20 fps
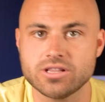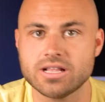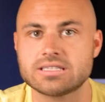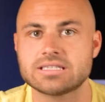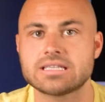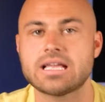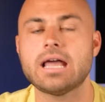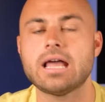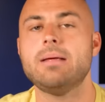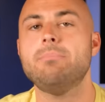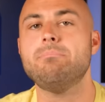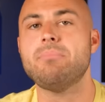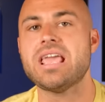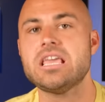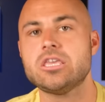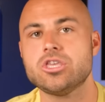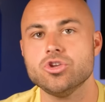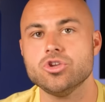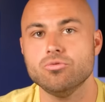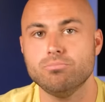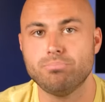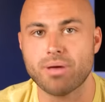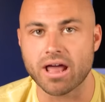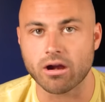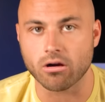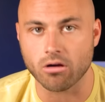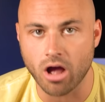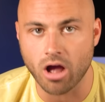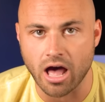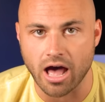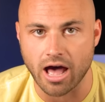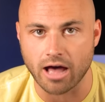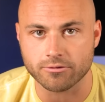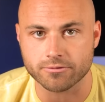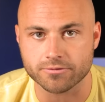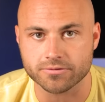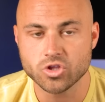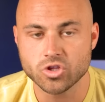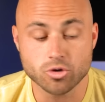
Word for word: that's gonna make you better off.